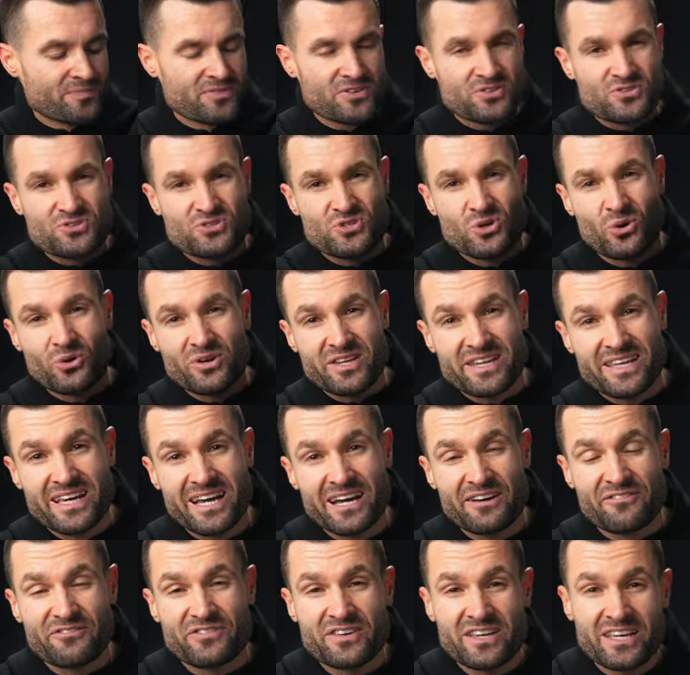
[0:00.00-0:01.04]
Sony
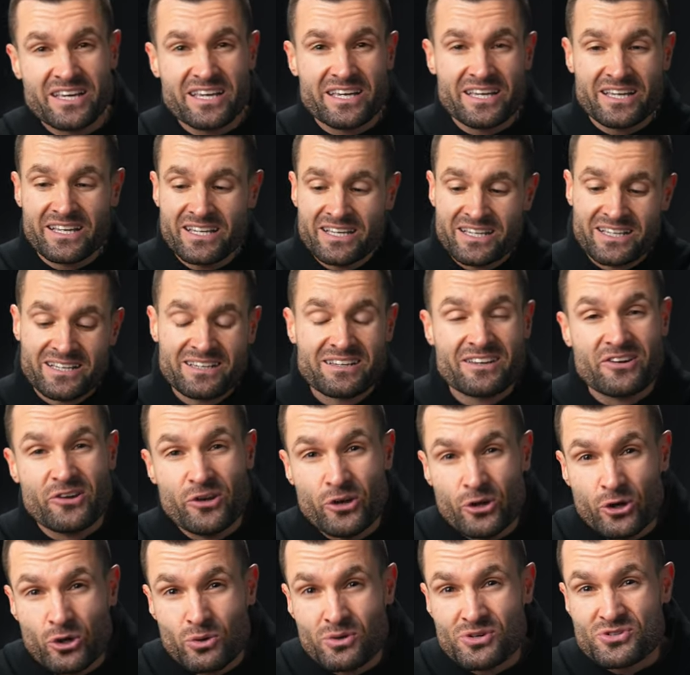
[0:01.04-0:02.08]
FE,
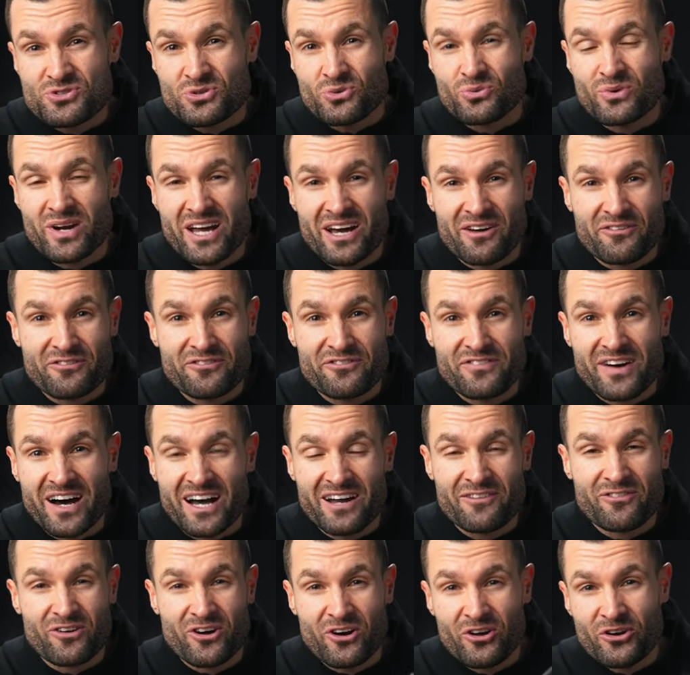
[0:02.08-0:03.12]
new is around
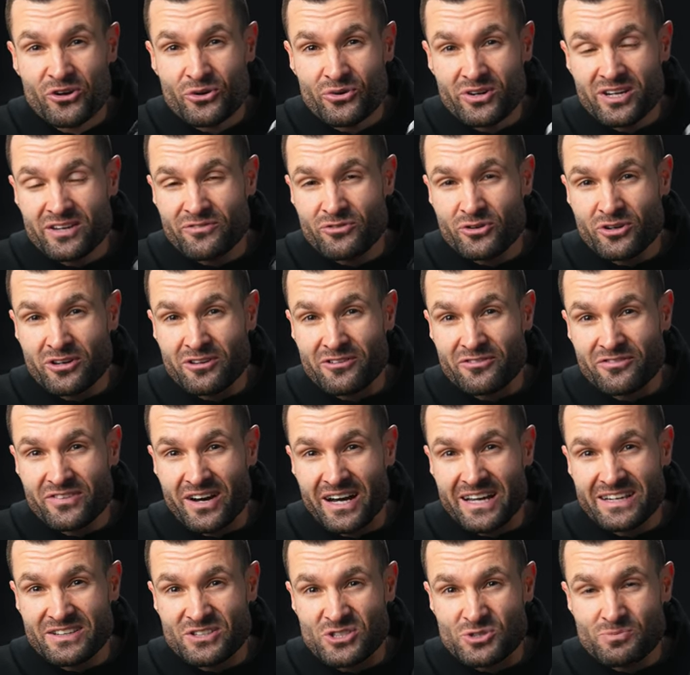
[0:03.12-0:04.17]
$500 if you can
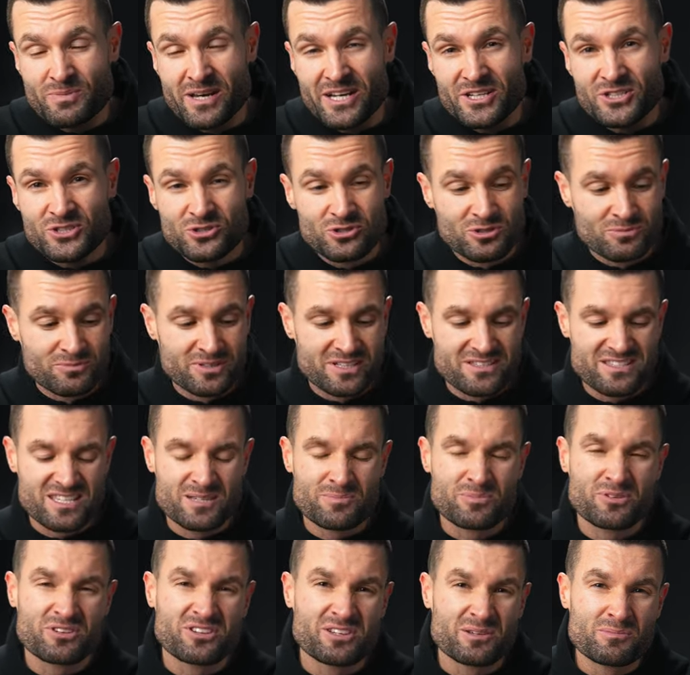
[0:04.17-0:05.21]
find a special, but
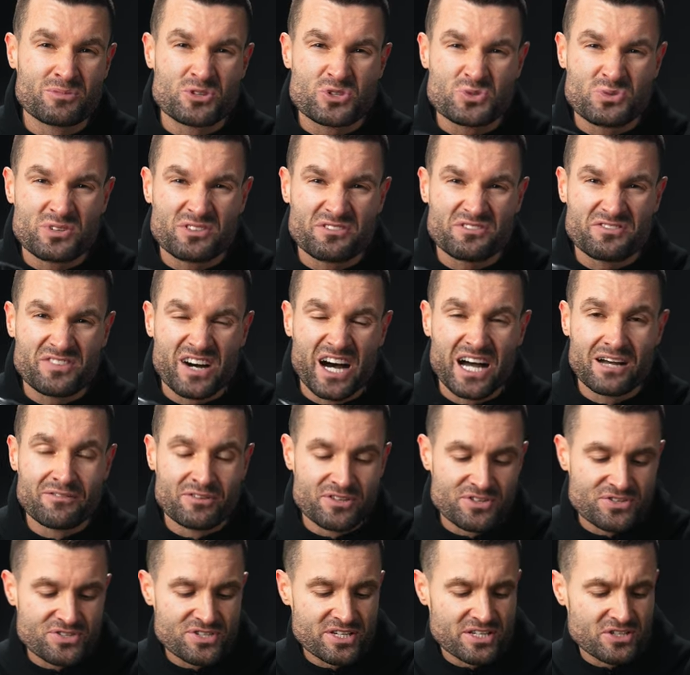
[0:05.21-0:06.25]
typically between $500
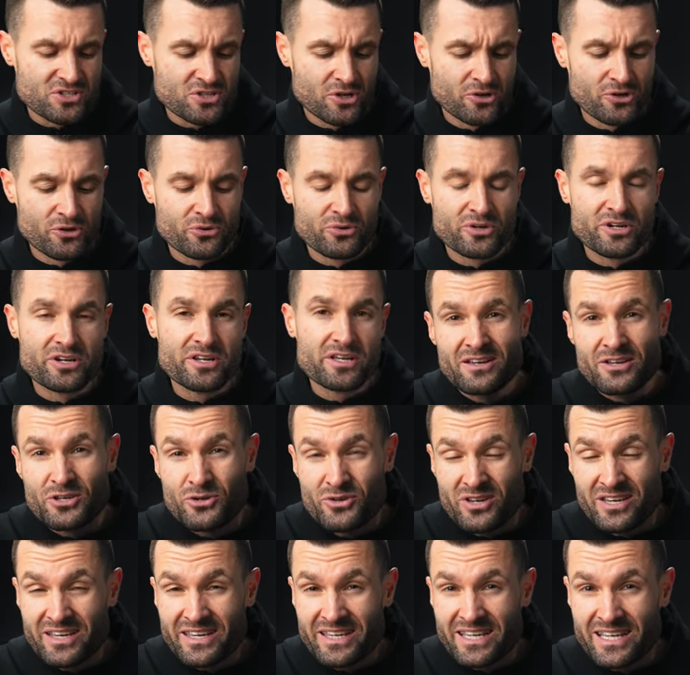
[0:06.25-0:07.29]
and $600.
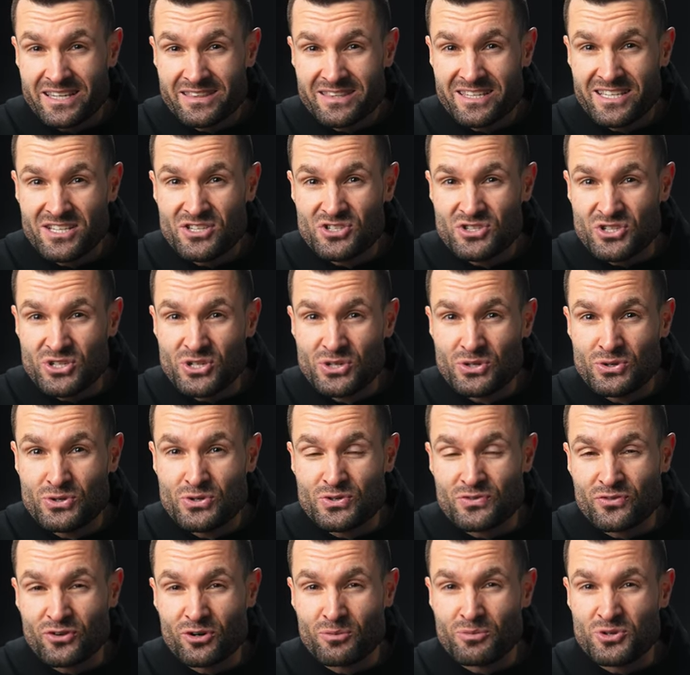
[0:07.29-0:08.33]
You can get these
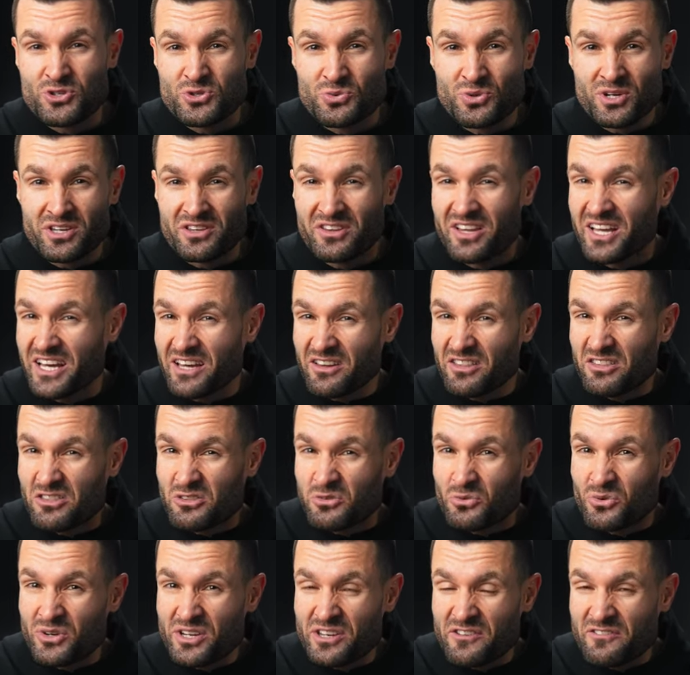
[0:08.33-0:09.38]
used for between like
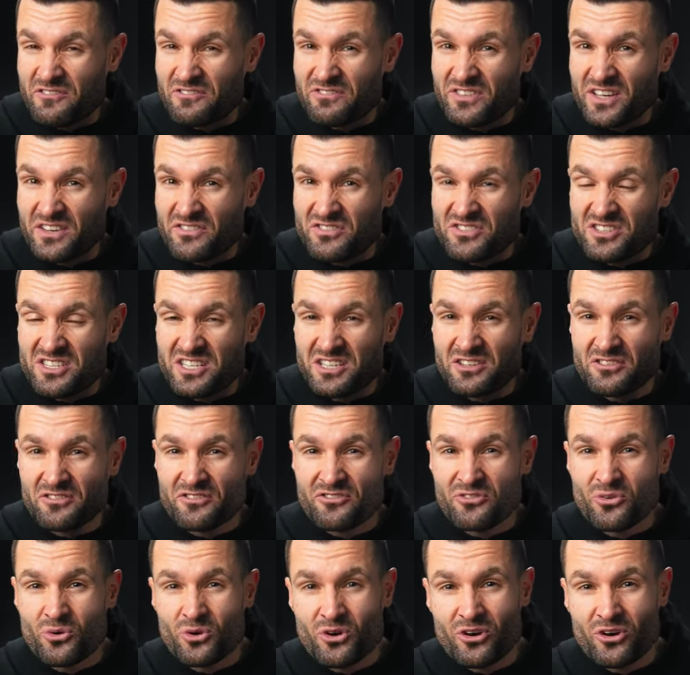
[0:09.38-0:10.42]
$350 and
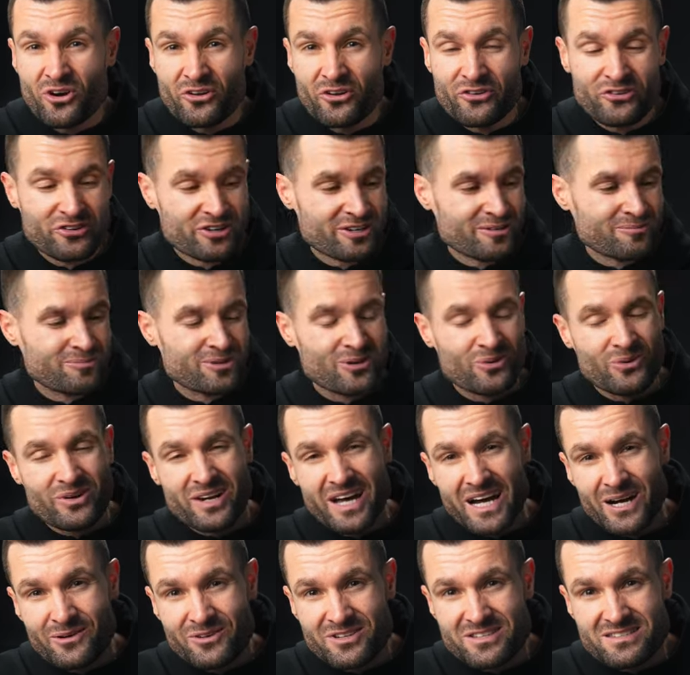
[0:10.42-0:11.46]
$400, but what
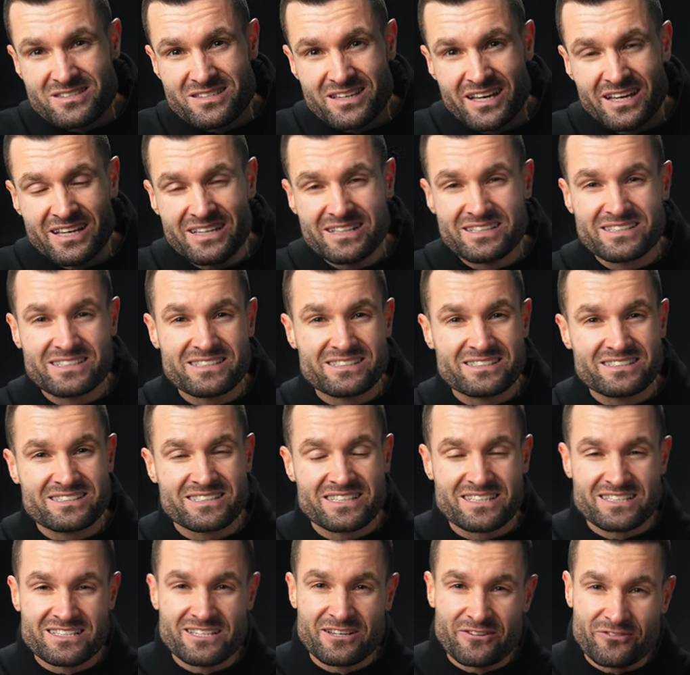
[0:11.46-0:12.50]
I would say is
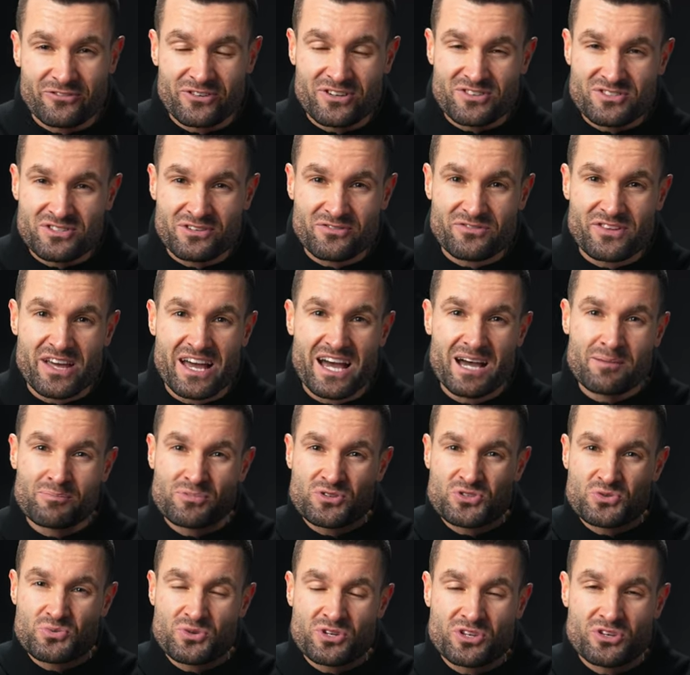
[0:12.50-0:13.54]
the difference of that
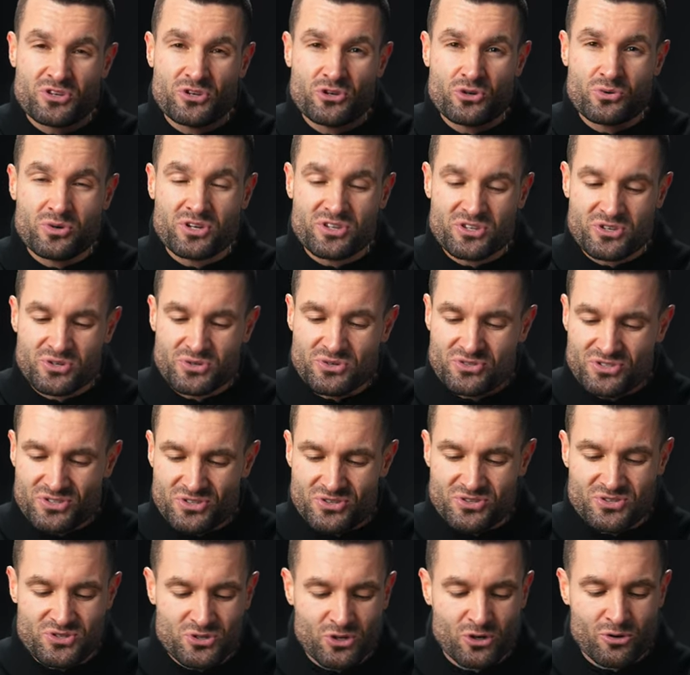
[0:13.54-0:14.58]
between new and used
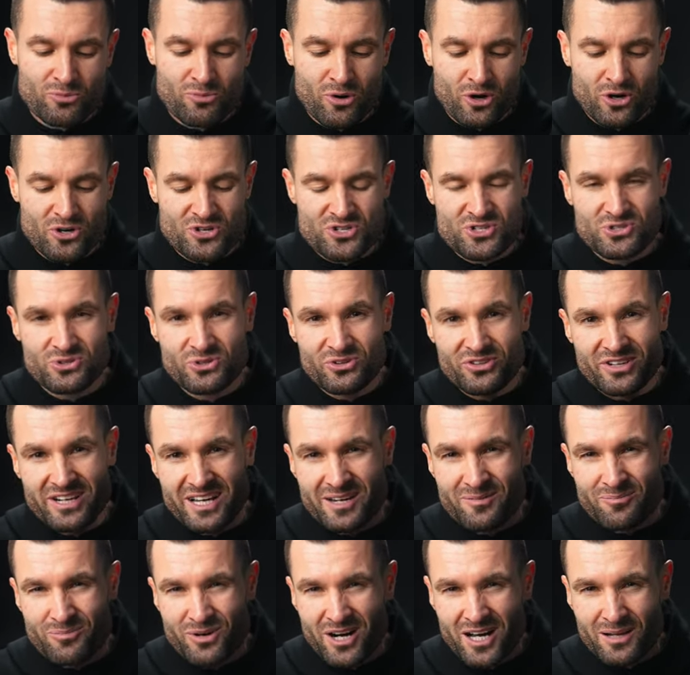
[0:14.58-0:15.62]
is so marginal that
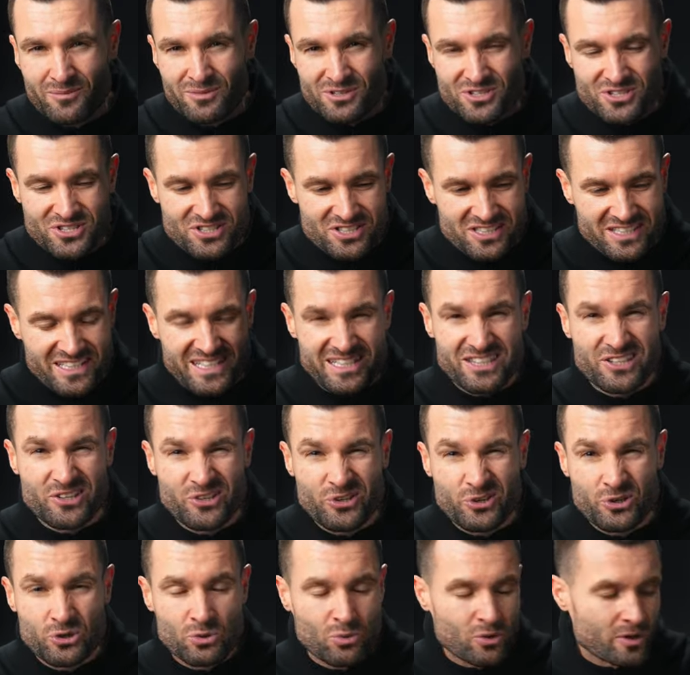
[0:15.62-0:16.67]
I'd probably just get the
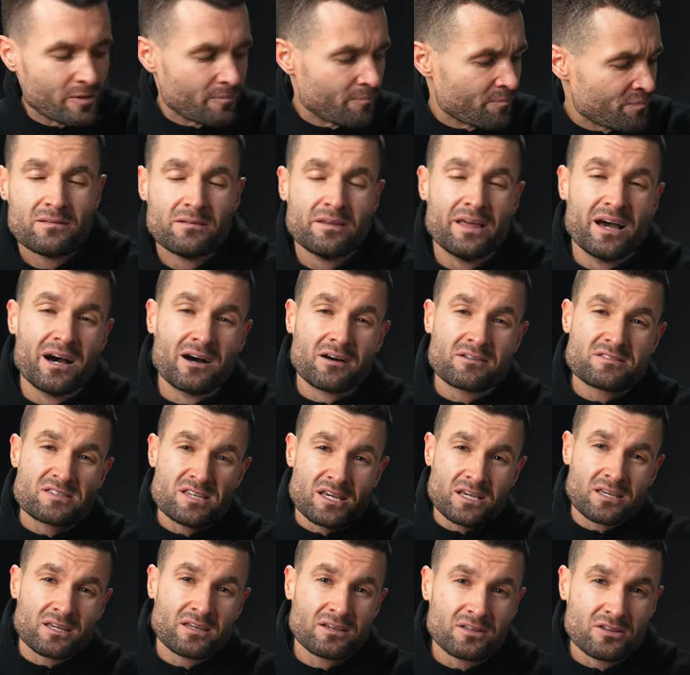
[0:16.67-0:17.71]
new one. Now,
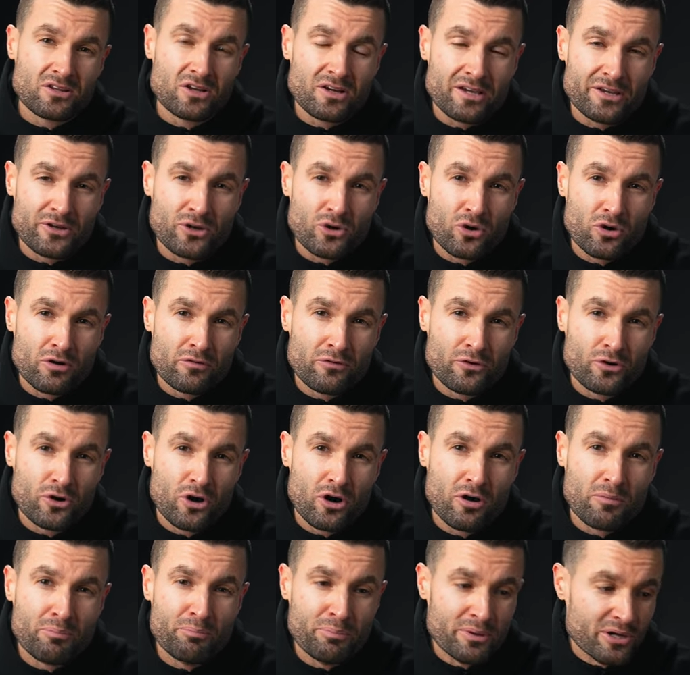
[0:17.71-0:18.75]
taking a look at
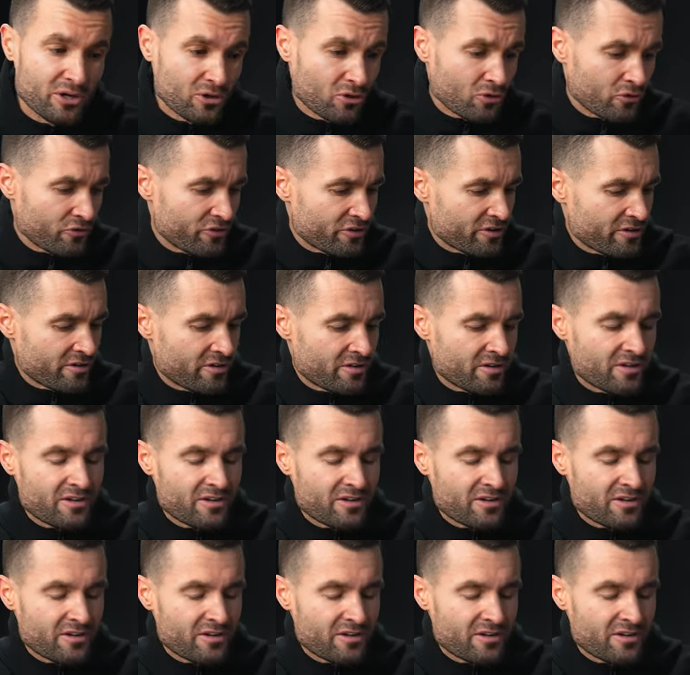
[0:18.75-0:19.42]
overall build,